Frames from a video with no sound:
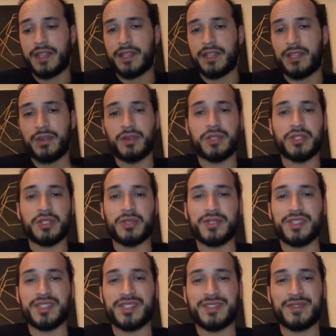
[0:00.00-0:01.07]
no
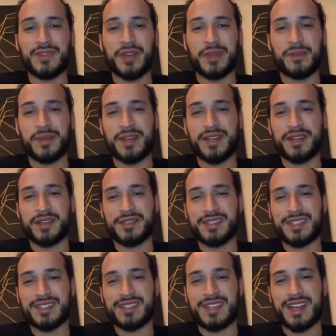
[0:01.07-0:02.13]
excuses for anybody else
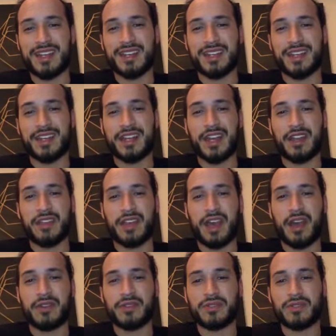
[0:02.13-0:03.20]
that's not getting out of the
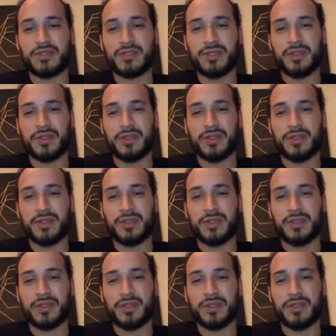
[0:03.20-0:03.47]
house,